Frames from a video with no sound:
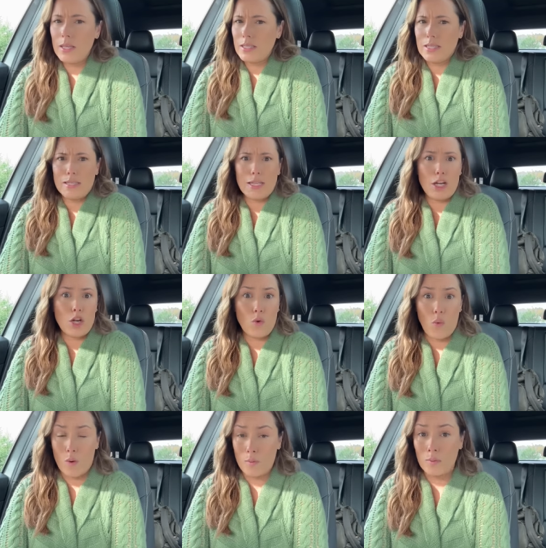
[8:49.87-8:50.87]
This isn't
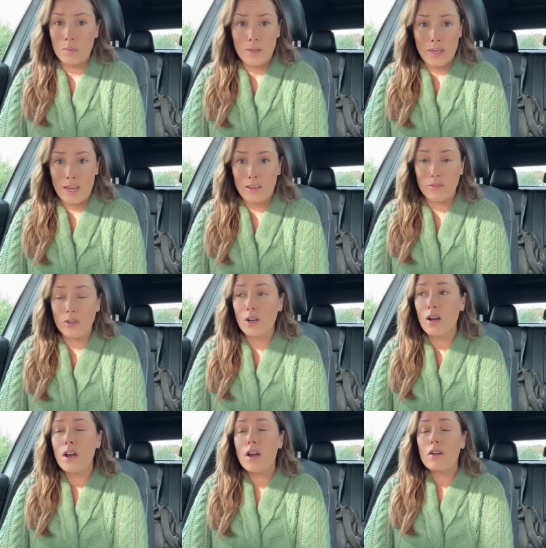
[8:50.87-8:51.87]
normal
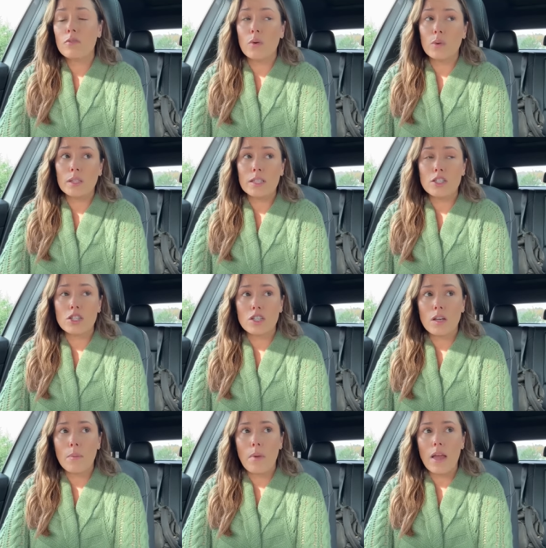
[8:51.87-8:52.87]
behavior for a
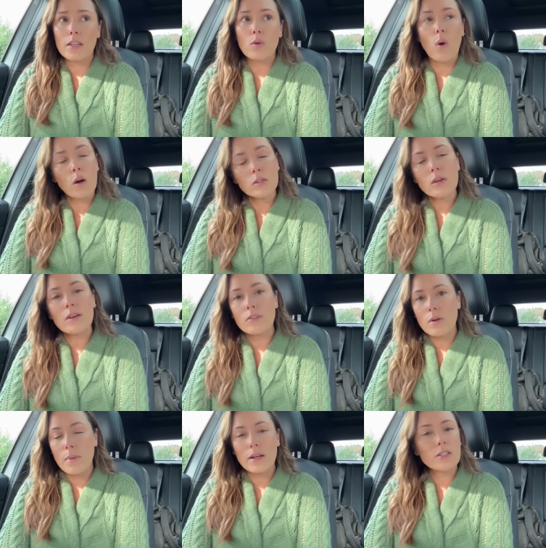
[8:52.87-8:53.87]
relationship. And you also have to
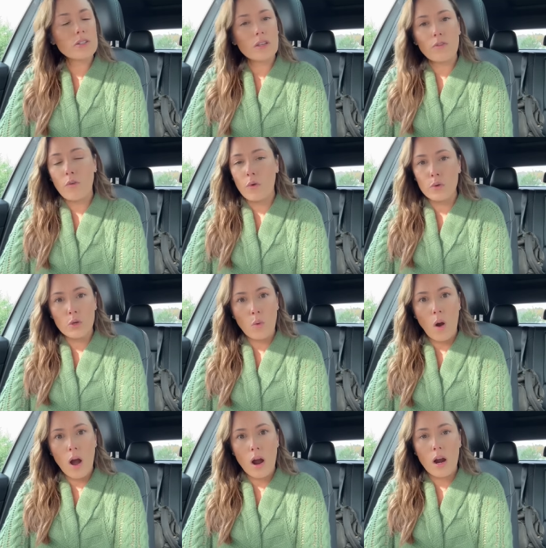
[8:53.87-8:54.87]
remind yourself of who you
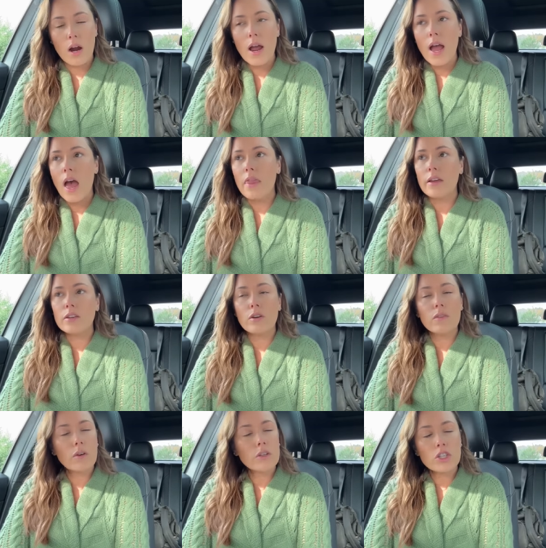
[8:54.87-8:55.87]
are and that you're
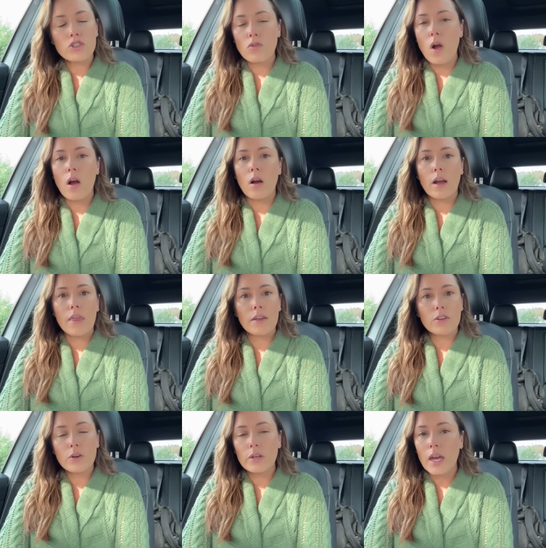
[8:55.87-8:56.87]
very strong and
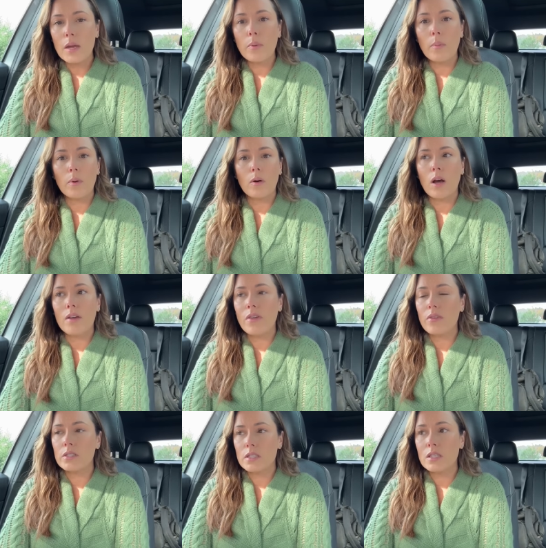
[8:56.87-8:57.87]
that you're capable and
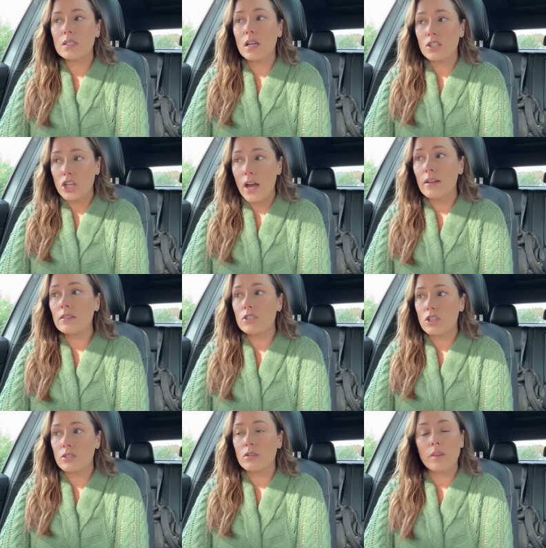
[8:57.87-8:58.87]
that this is a
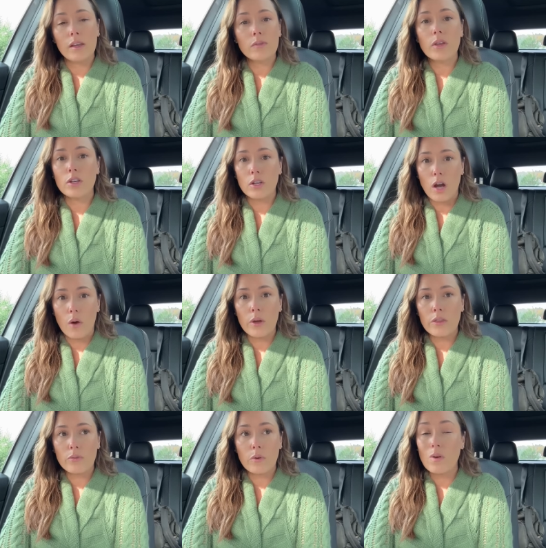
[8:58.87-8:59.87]
challenge in your life that you're
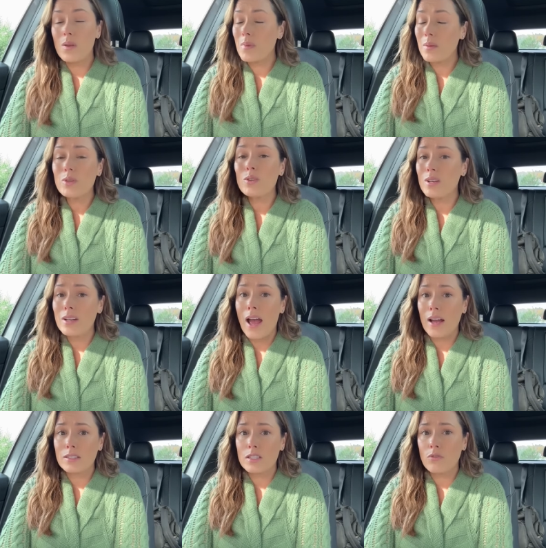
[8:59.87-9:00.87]
going through. And maybe you didn't ask